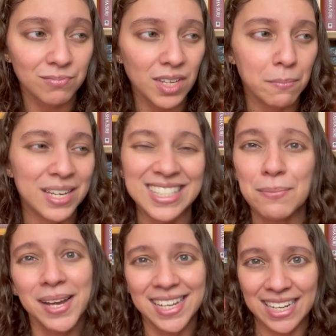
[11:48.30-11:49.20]
because I
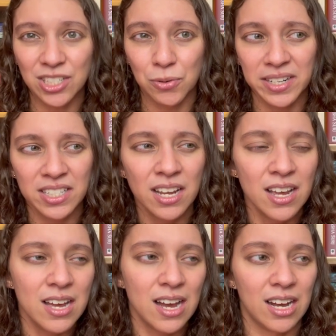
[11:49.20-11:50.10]
might get to it,
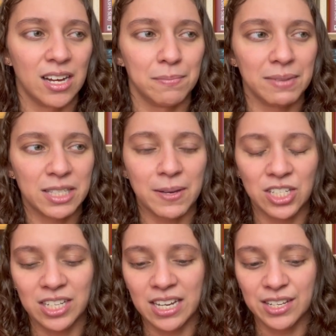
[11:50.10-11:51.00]
um,
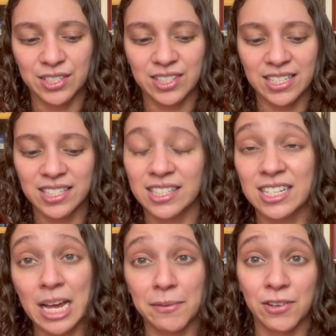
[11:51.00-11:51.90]
especially because this is the
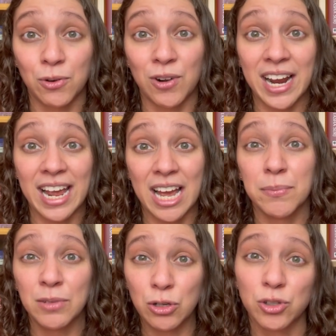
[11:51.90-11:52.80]
time of year where I
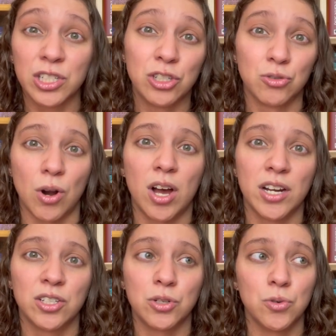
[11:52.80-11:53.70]
am usually
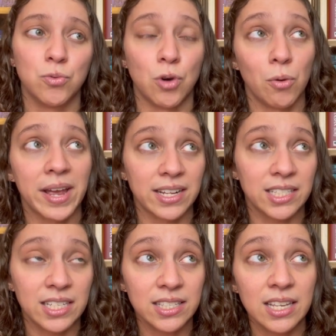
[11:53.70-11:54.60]
drawn to
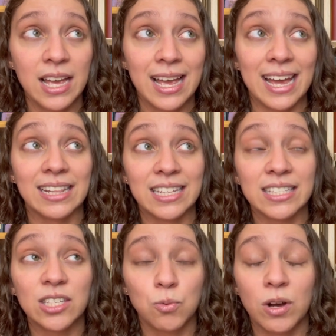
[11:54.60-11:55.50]
romances, and this
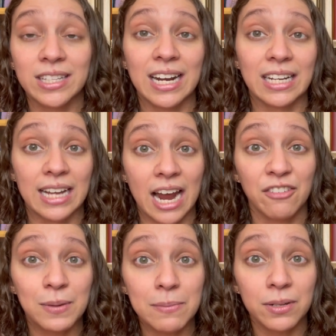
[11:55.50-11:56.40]
is one that a lot of
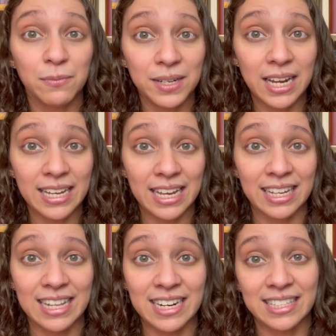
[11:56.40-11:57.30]
people have been liking,
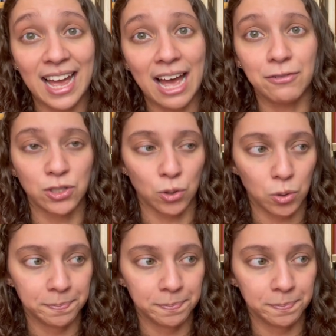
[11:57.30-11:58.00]
and that is Half a Soul.